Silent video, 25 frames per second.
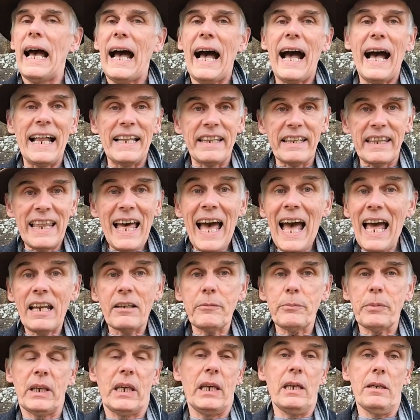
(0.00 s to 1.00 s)
And
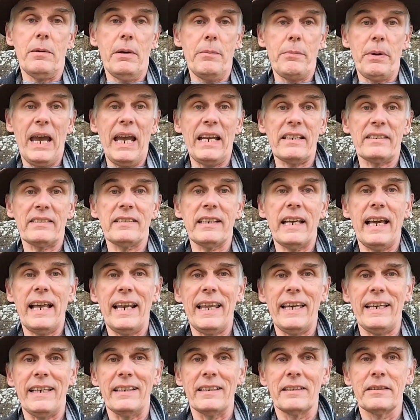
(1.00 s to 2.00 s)
that became a
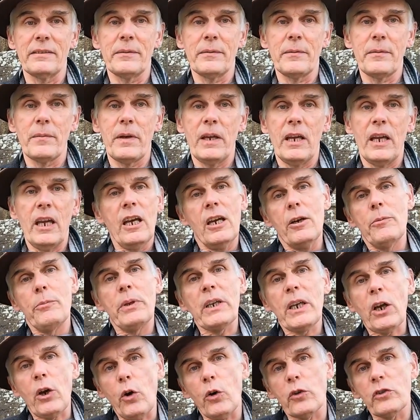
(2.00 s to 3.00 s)
bestseller
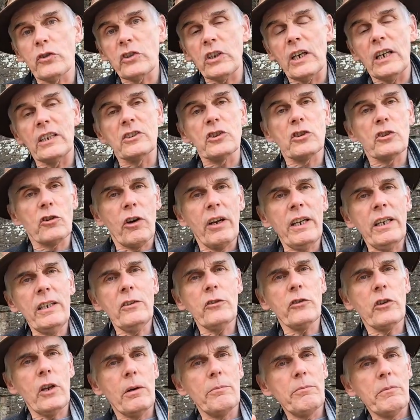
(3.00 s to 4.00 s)
because a
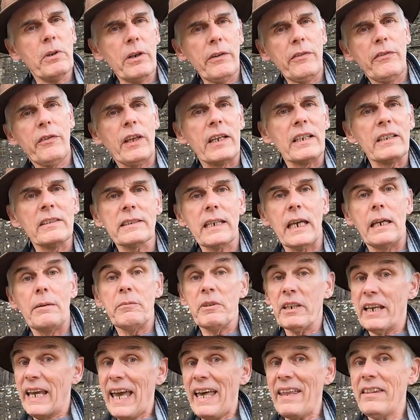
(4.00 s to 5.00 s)
strange number of things
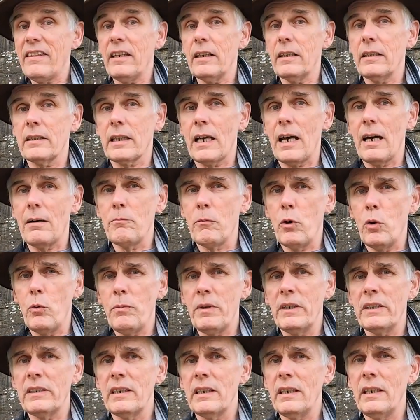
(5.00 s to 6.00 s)
came together at that
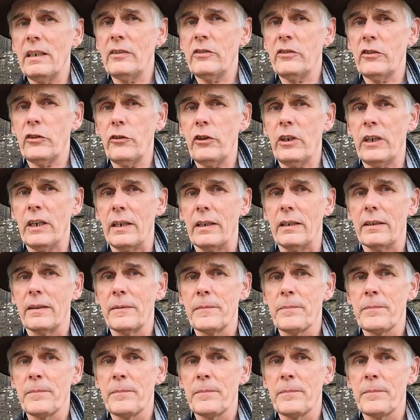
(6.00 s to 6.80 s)
moment in history.